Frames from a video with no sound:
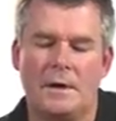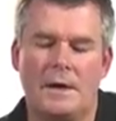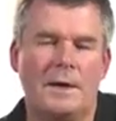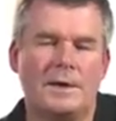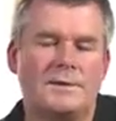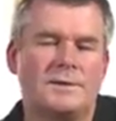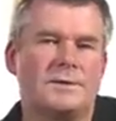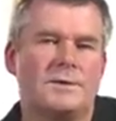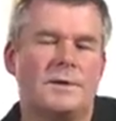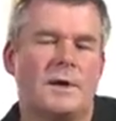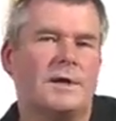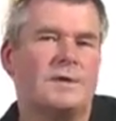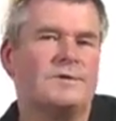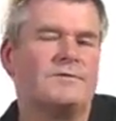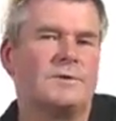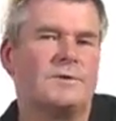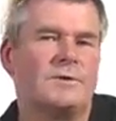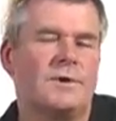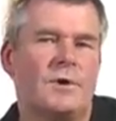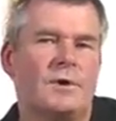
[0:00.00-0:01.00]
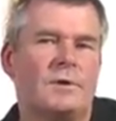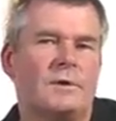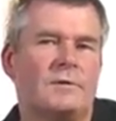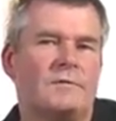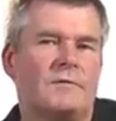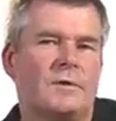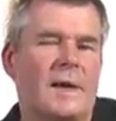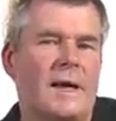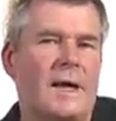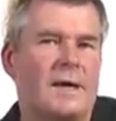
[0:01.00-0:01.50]
exercise for a total
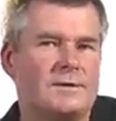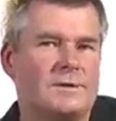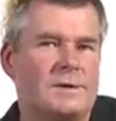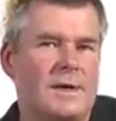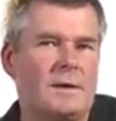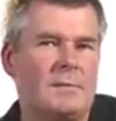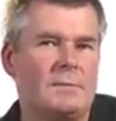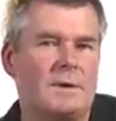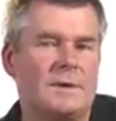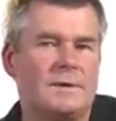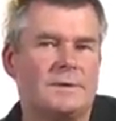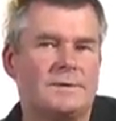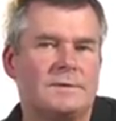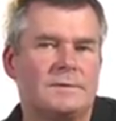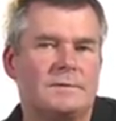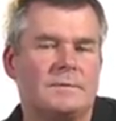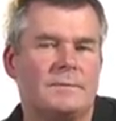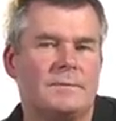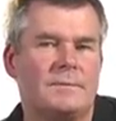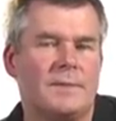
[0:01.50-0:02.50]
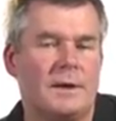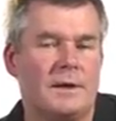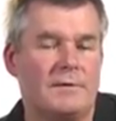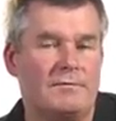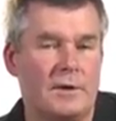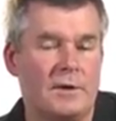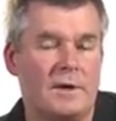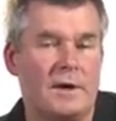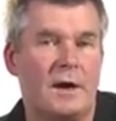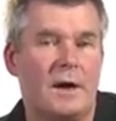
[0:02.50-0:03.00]
of about 10 minutes, but at
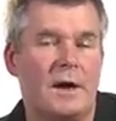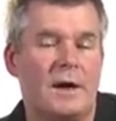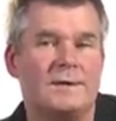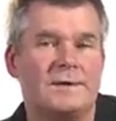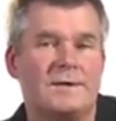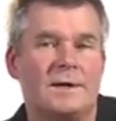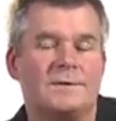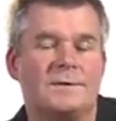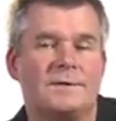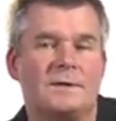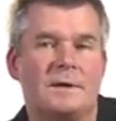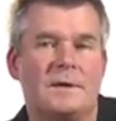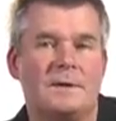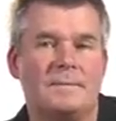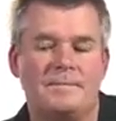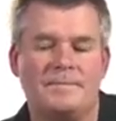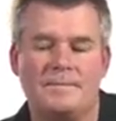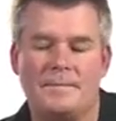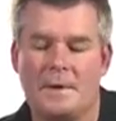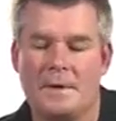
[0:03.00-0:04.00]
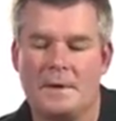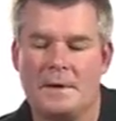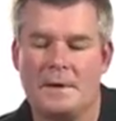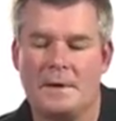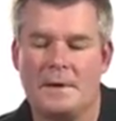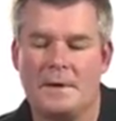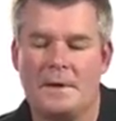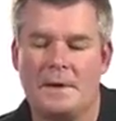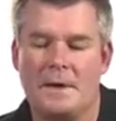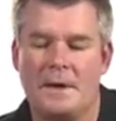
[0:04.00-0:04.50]
very high intensity,
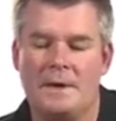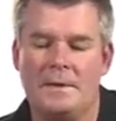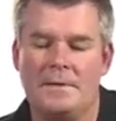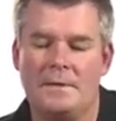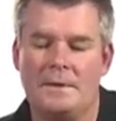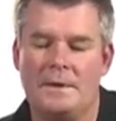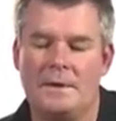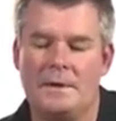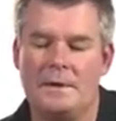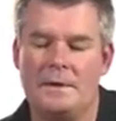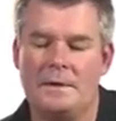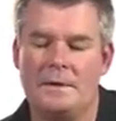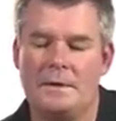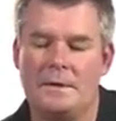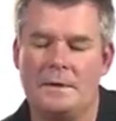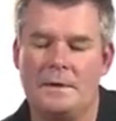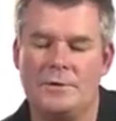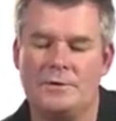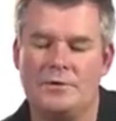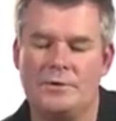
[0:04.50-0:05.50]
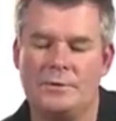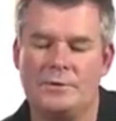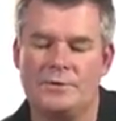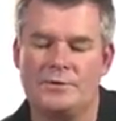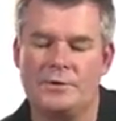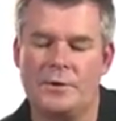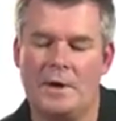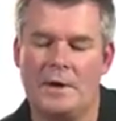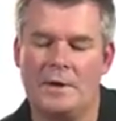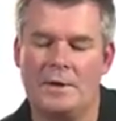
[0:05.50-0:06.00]
and the
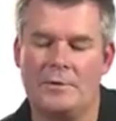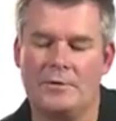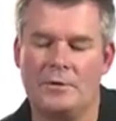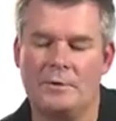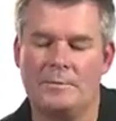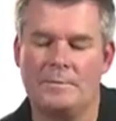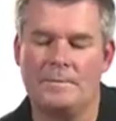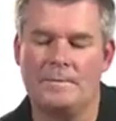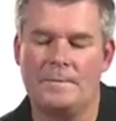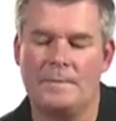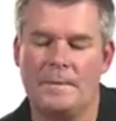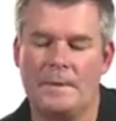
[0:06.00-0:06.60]
endurance training group